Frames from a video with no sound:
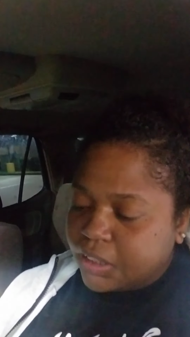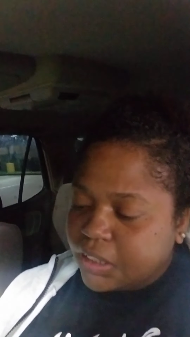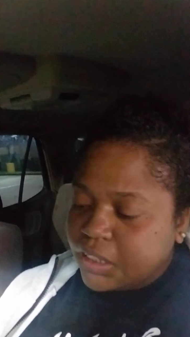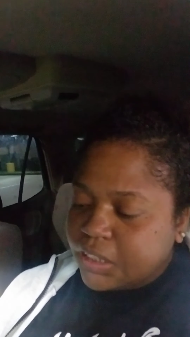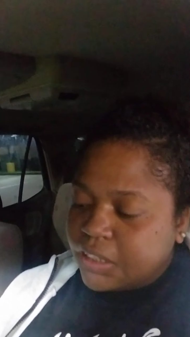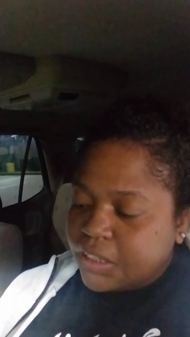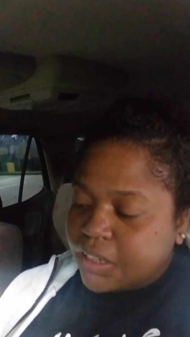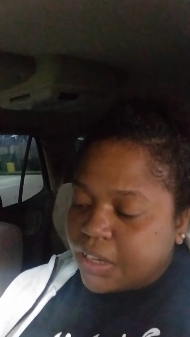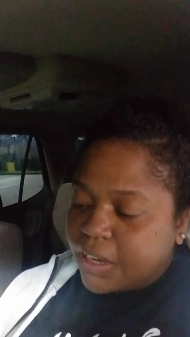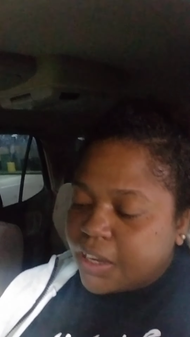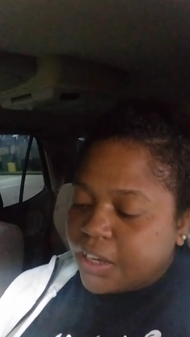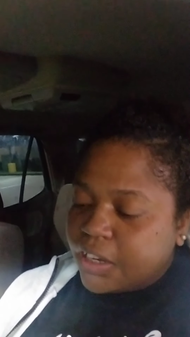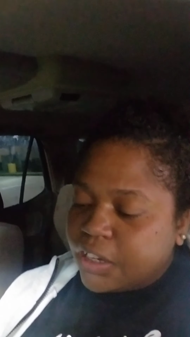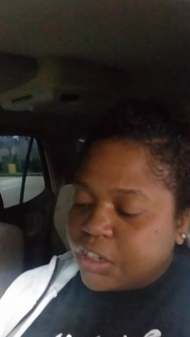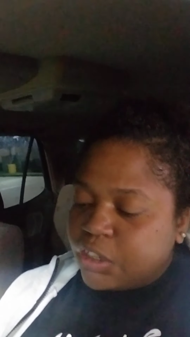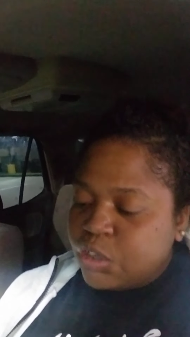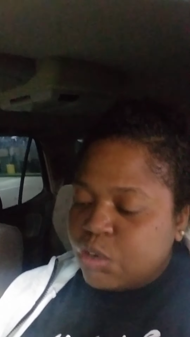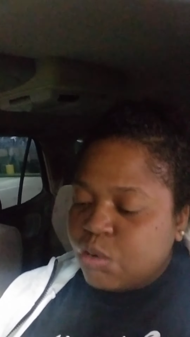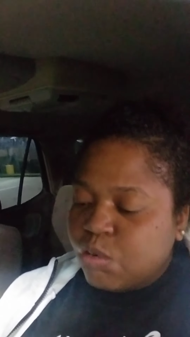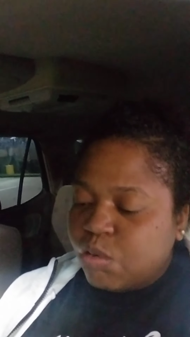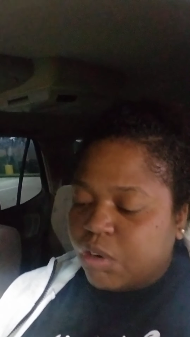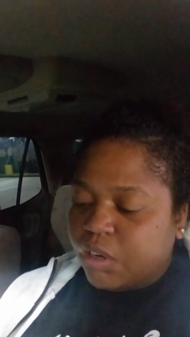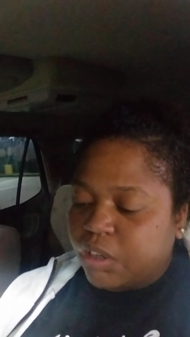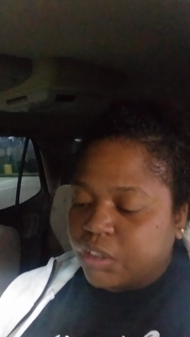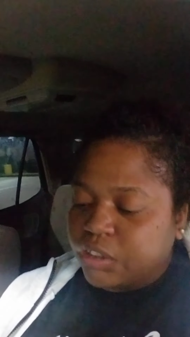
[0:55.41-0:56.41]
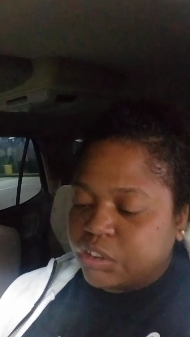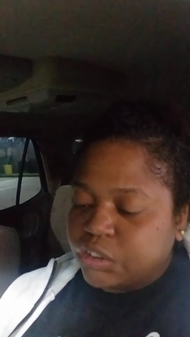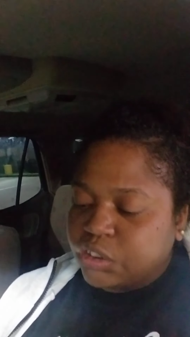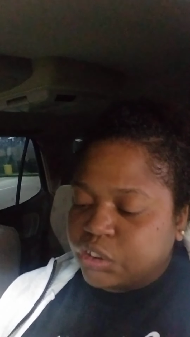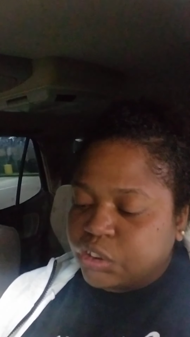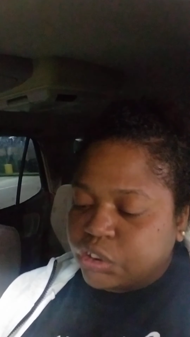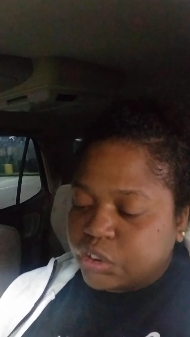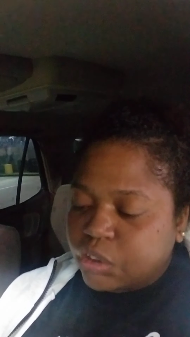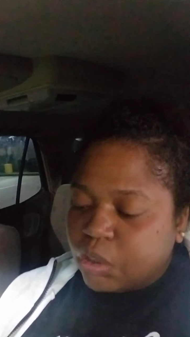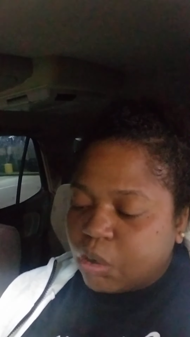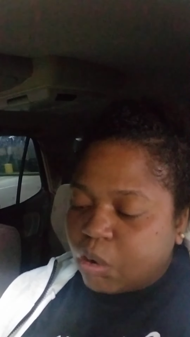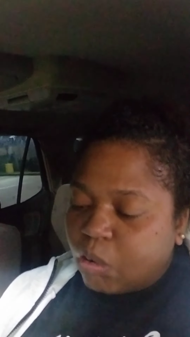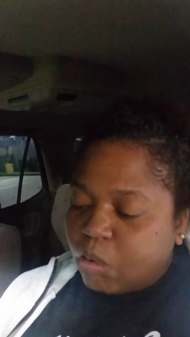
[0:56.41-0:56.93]
yet you are
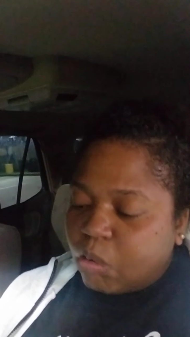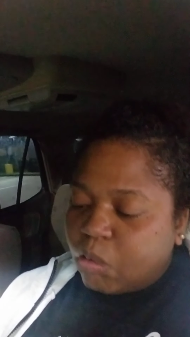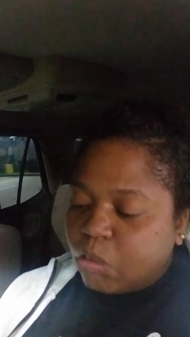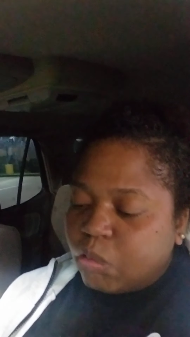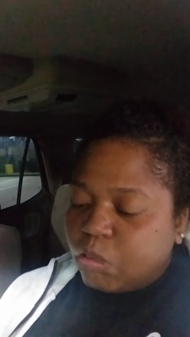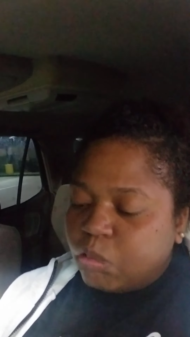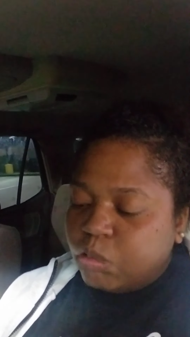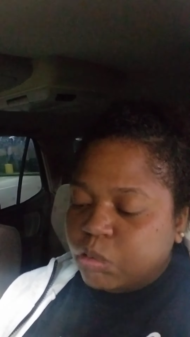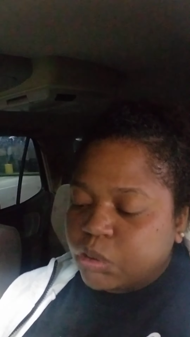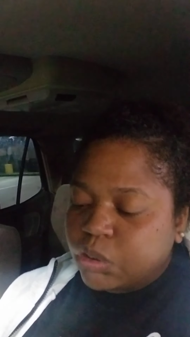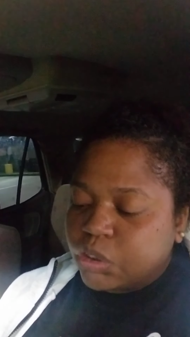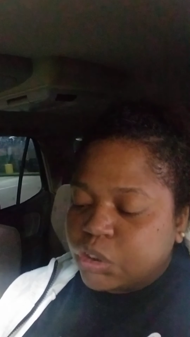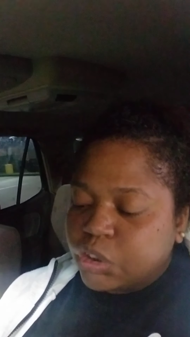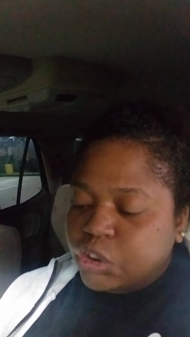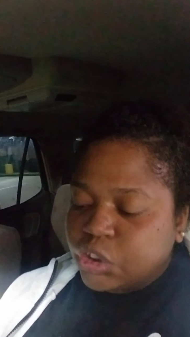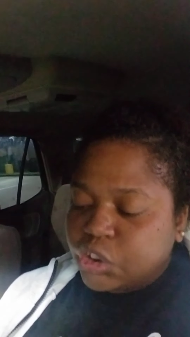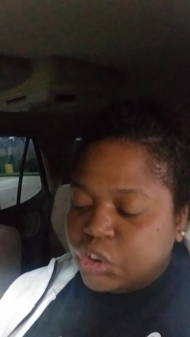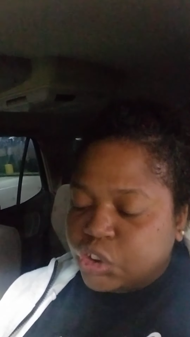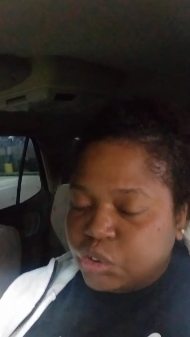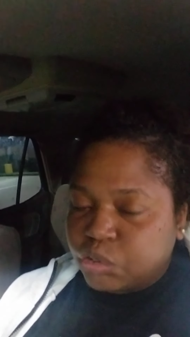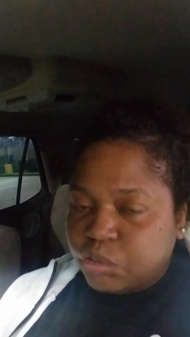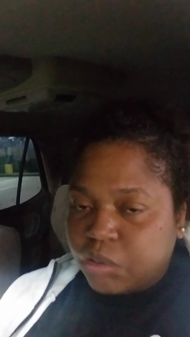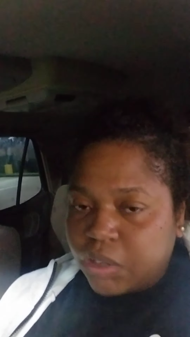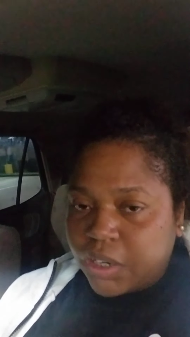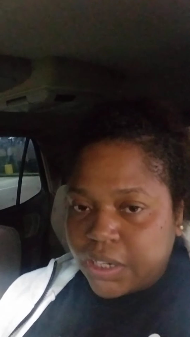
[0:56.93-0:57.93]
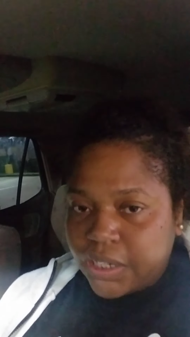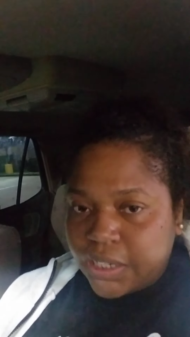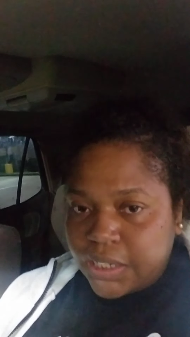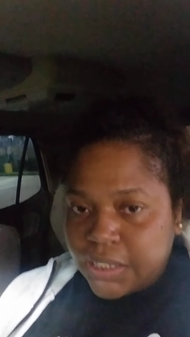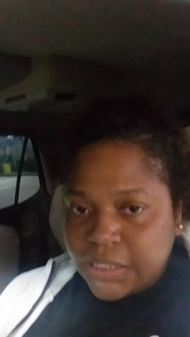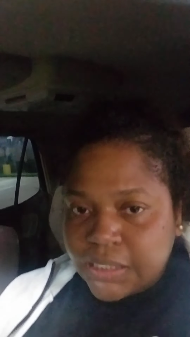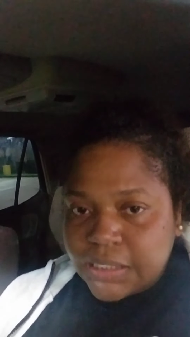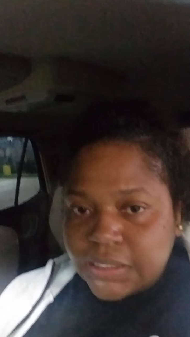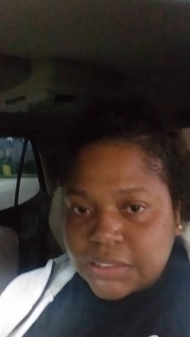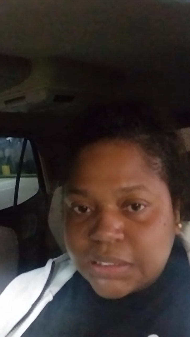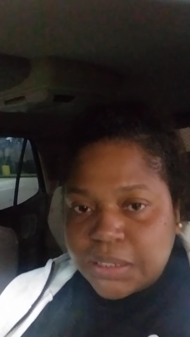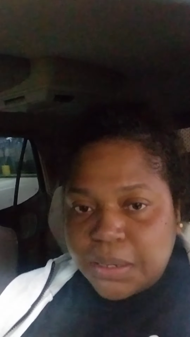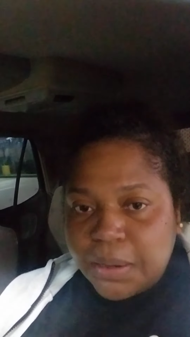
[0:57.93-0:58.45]
so
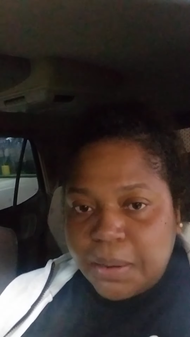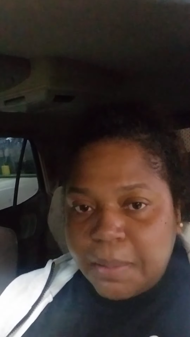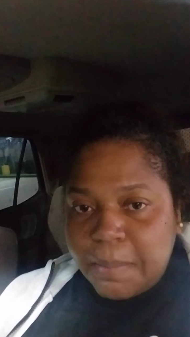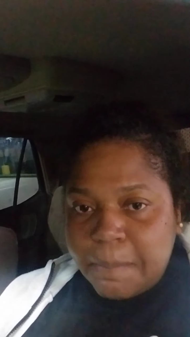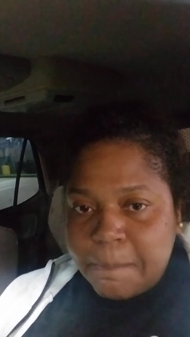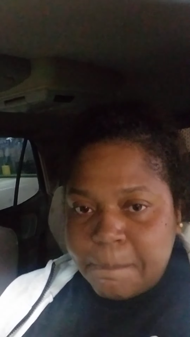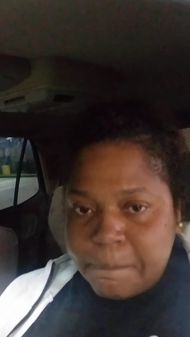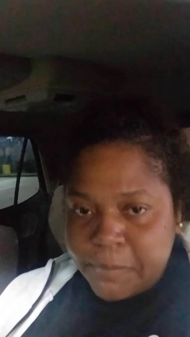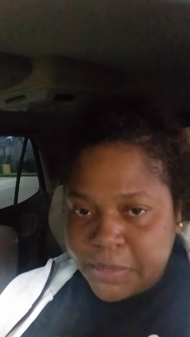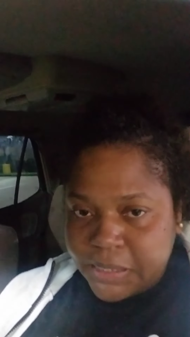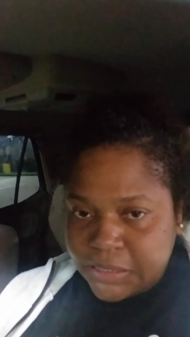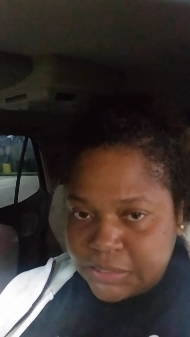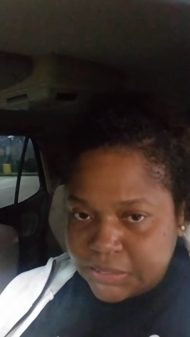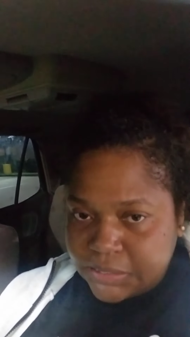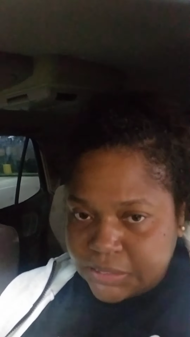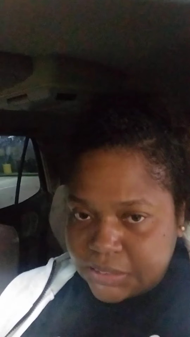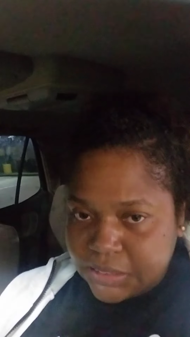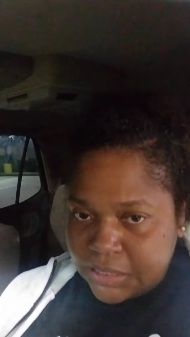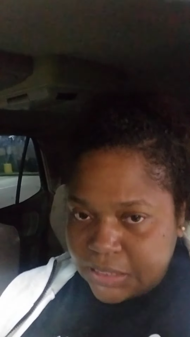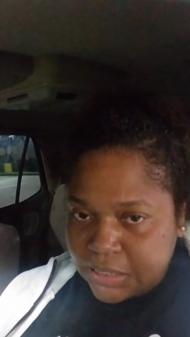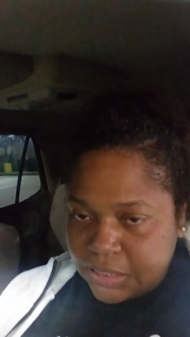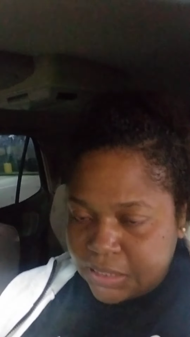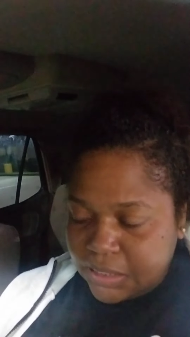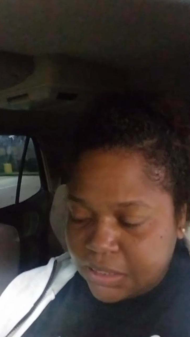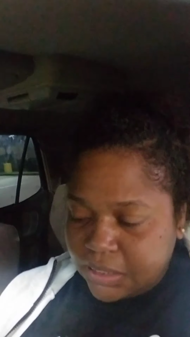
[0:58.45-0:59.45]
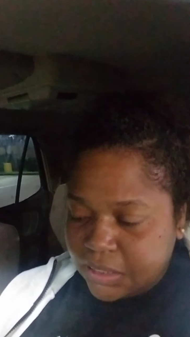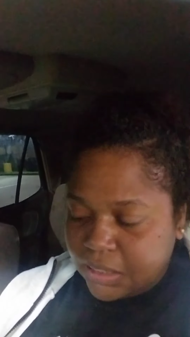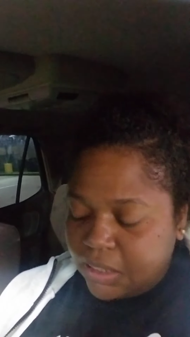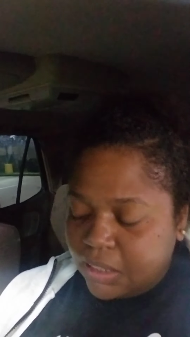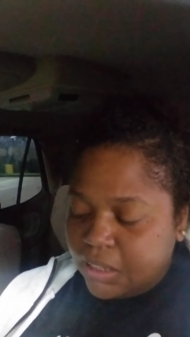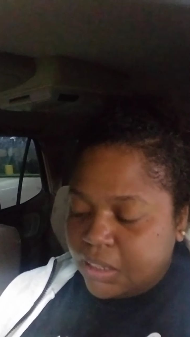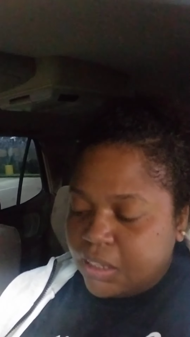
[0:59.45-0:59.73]
trained mentally